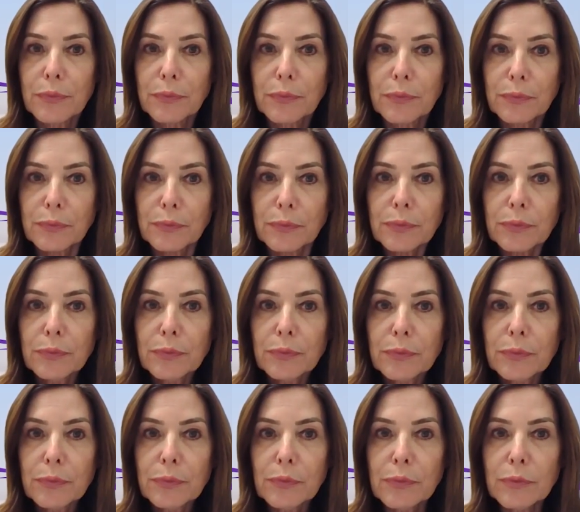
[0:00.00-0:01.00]

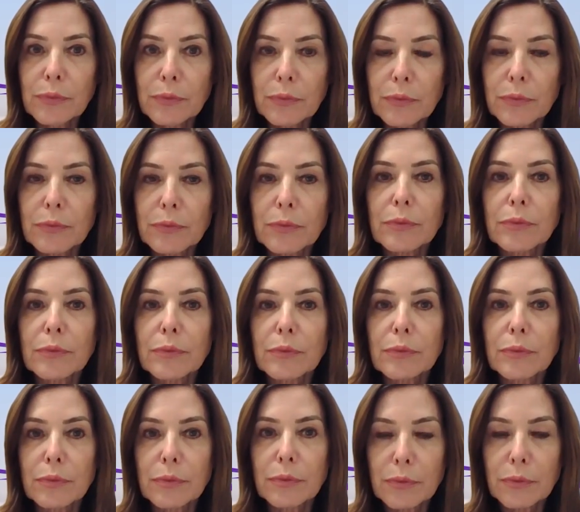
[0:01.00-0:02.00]

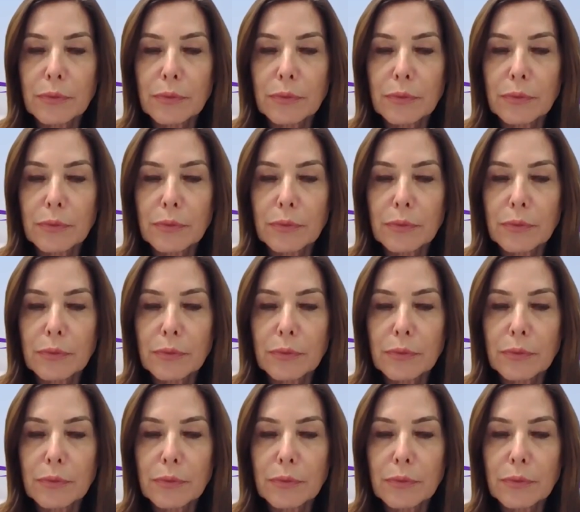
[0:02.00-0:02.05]
(silent)